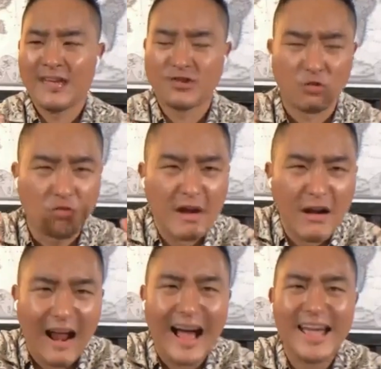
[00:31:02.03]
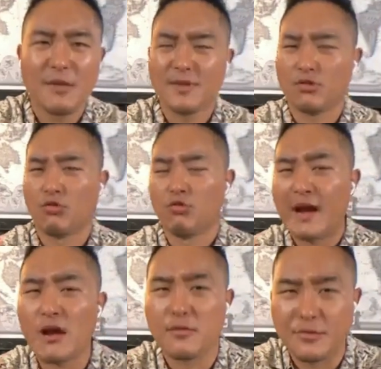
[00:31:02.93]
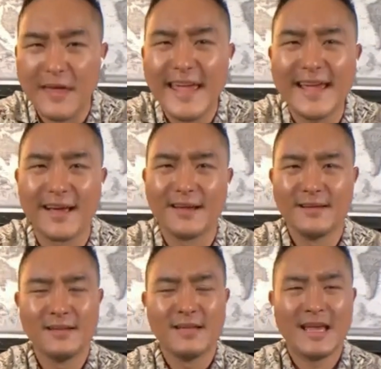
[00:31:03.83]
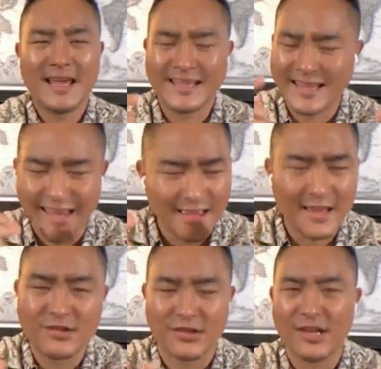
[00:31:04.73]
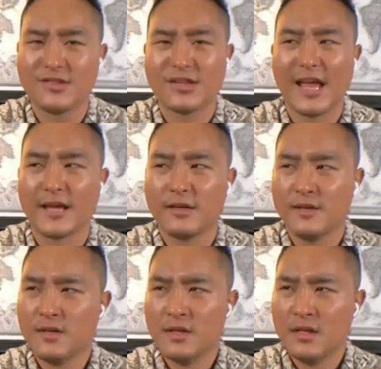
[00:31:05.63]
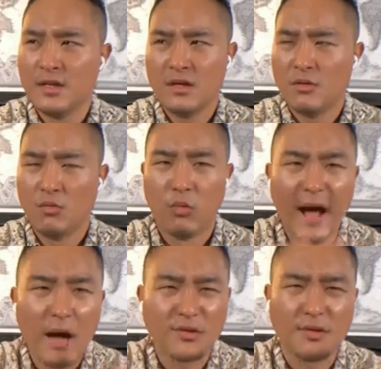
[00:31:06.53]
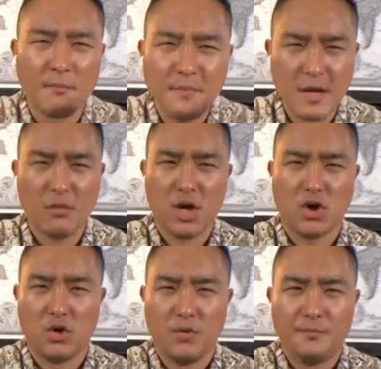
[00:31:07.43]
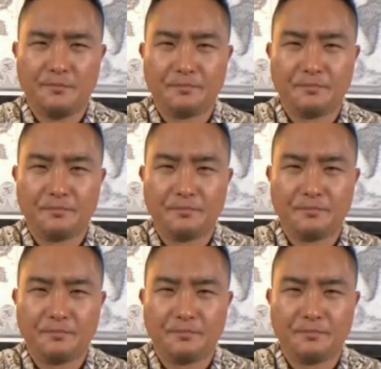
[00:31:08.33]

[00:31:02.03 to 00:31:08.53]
it's a rare item. It's a rare thing. It can, it's it's like, wow, it's a miracle.